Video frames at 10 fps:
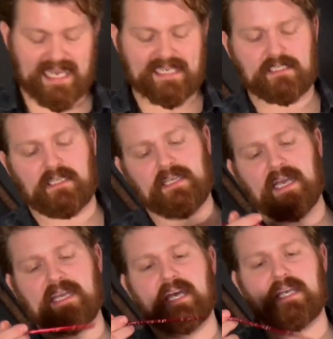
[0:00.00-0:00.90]
lastly,
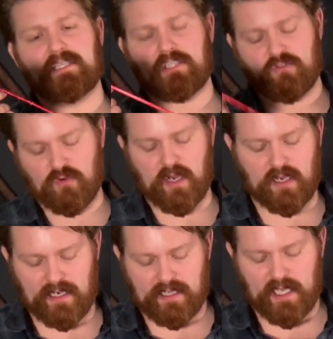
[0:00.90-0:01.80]
a nice
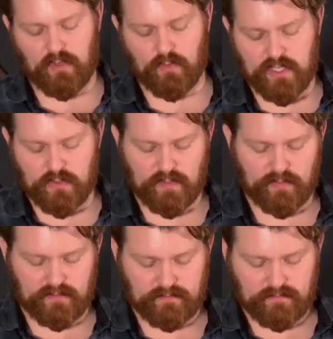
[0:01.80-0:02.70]
straw. I like reusable,